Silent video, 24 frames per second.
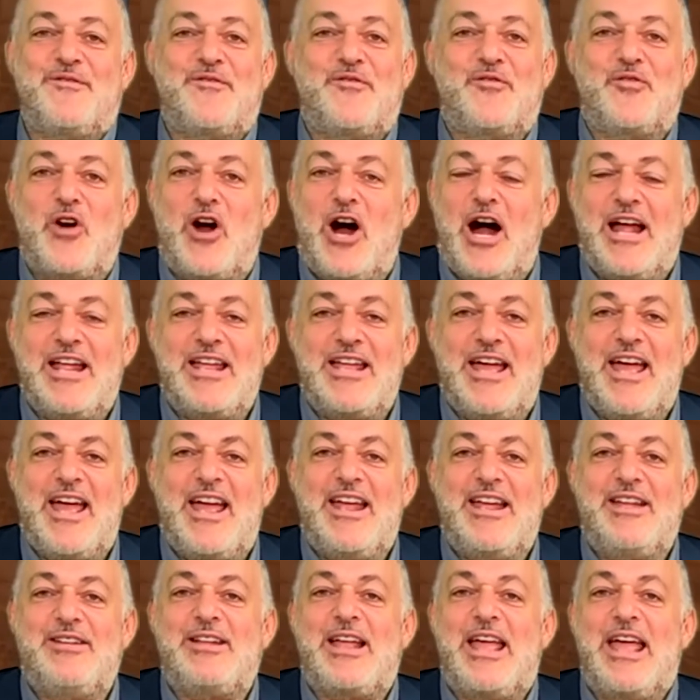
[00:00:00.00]

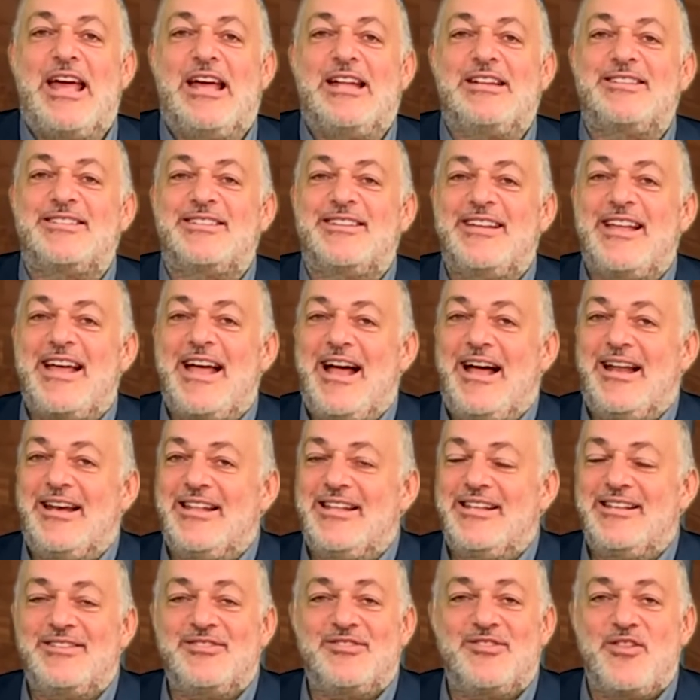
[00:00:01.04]
Friday answer that
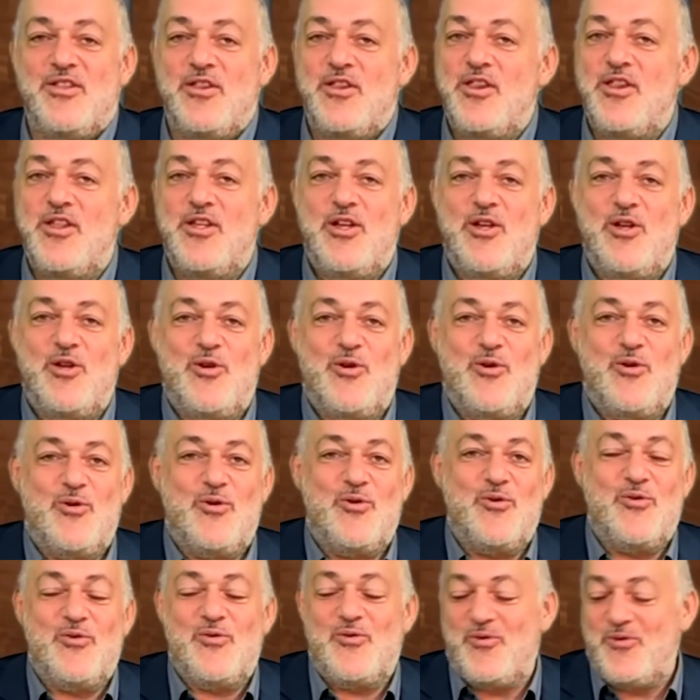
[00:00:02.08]
is.
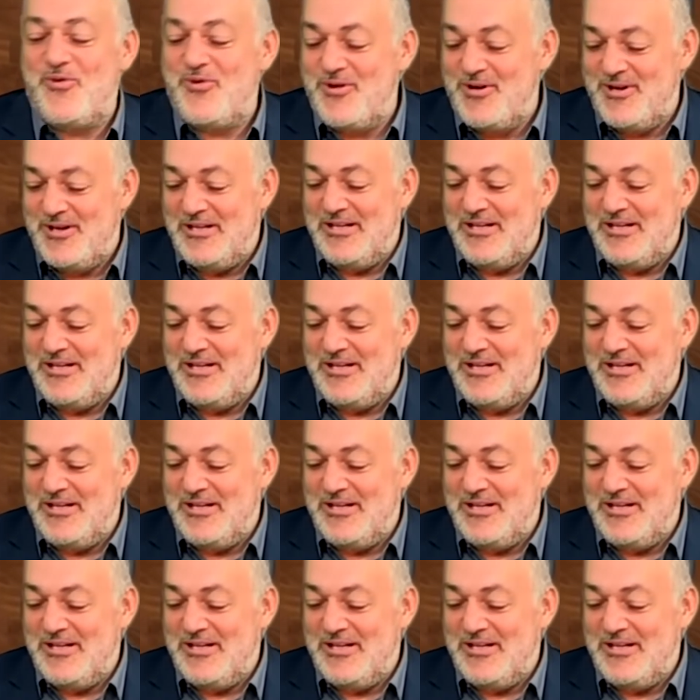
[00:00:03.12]
No.